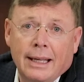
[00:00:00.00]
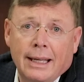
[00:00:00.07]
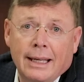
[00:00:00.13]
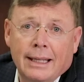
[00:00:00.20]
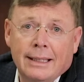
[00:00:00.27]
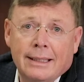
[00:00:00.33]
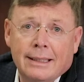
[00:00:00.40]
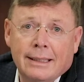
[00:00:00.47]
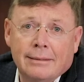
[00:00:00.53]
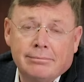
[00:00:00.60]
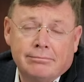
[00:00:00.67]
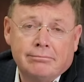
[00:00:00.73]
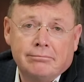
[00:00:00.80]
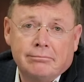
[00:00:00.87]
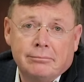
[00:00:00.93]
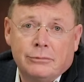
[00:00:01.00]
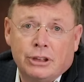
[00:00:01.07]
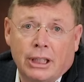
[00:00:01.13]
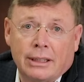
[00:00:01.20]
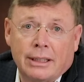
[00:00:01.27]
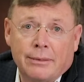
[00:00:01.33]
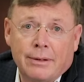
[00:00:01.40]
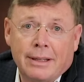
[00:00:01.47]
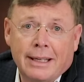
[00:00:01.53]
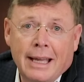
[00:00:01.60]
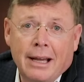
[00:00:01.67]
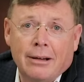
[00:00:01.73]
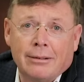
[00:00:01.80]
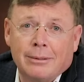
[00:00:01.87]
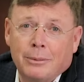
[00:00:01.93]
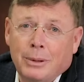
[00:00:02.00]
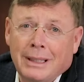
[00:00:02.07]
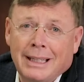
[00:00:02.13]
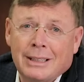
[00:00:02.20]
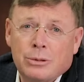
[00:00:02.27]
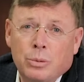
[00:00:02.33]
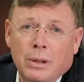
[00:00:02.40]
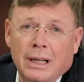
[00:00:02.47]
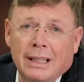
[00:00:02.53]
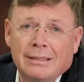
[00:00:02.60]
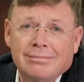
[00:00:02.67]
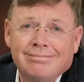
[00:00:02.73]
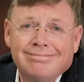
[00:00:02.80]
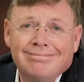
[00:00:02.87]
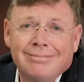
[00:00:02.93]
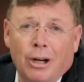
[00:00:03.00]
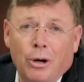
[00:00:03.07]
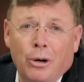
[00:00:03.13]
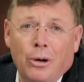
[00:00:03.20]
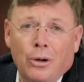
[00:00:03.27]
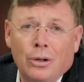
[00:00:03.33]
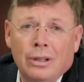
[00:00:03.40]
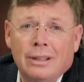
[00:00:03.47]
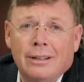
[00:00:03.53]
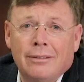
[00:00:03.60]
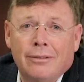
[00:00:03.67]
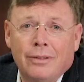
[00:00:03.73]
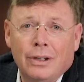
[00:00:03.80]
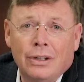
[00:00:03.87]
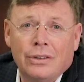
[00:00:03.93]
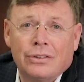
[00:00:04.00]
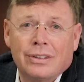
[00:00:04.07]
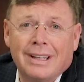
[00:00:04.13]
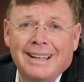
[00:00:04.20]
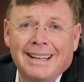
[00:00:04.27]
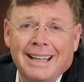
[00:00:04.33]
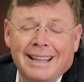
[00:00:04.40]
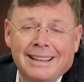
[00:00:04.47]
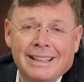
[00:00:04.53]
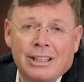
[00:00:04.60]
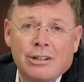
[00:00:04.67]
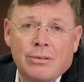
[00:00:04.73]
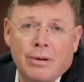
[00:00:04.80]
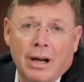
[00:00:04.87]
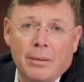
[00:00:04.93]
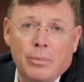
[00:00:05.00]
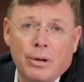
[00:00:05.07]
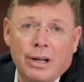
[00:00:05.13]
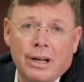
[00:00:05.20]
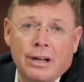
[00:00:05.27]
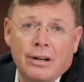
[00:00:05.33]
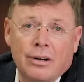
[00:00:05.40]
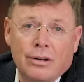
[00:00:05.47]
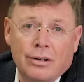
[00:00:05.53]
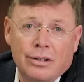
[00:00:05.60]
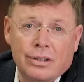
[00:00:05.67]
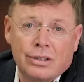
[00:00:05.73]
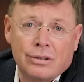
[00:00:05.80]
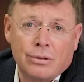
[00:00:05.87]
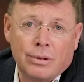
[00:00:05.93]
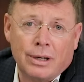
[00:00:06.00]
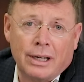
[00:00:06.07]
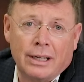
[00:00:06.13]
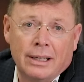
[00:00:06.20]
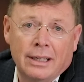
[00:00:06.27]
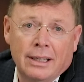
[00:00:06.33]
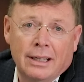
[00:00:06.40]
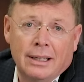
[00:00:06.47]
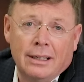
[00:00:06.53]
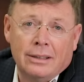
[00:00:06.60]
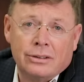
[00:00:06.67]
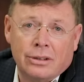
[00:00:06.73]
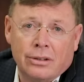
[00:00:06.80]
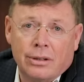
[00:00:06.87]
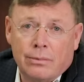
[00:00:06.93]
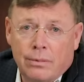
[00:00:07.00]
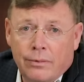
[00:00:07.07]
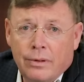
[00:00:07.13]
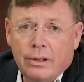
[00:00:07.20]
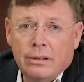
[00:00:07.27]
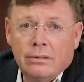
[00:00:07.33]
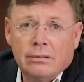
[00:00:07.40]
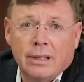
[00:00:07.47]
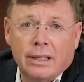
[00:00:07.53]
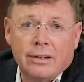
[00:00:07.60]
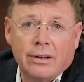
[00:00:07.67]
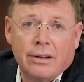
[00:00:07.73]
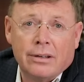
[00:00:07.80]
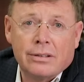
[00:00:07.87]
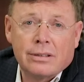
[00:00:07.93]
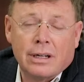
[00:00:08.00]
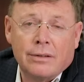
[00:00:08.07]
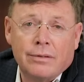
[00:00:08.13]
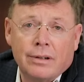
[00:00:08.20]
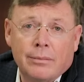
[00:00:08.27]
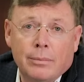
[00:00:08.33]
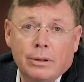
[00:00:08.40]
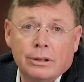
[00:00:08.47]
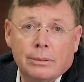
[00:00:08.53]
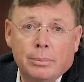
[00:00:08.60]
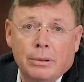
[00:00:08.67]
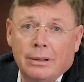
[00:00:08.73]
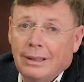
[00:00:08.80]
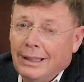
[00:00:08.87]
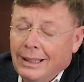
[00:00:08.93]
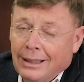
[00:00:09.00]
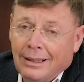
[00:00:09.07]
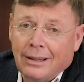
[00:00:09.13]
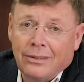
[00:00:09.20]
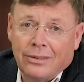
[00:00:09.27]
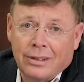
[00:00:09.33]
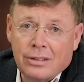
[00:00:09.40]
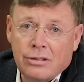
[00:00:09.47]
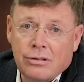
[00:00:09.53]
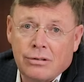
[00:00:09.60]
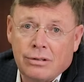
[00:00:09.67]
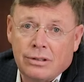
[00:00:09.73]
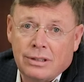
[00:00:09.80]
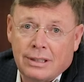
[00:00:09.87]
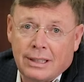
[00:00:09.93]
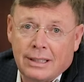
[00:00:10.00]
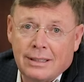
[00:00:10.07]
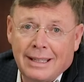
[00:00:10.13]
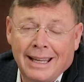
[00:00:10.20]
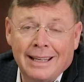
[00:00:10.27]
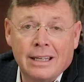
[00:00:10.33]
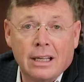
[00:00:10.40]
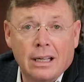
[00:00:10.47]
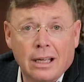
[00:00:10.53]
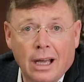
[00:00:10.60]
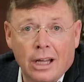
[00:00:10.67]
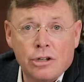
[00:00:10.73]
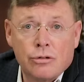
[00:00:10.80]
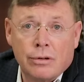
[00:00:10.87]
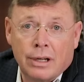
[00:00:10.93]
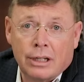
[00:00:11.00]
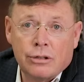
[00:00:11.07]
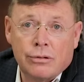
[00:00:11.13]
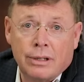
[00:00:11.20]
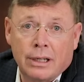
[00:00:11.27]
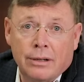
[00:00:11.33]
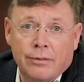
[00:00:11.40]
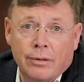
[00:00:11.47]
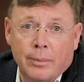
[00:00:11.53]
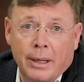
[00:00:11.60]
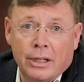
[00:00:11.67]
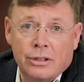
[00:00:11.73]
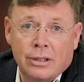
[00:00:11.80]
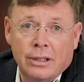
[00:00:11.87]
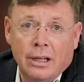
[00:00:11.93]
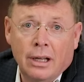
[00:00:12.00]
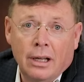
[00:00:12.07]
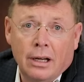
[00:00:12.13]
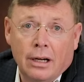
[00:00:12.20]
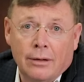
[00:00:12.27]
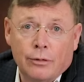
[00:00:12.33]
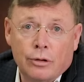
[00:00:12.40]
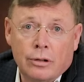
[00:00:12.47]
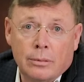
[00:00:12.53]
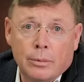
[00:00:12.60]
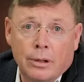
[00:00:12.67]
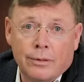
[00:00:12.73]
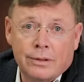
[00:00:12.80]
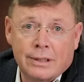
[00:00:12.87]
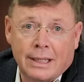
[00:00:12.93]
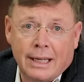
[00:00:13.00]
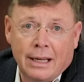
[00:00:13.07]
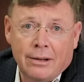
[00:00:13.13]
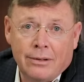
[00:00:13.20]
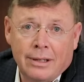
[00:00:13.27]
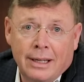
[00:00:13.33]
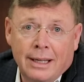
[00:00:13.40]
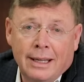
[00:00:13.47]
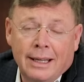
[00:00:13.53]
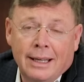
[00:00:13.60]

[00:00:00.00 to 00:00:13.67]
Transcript: and checked everything out. Well, guess what? All false. Nothing corroborated her story. So the review led to the discovery of multiple inconsistencies and contradictory information of Uramova's account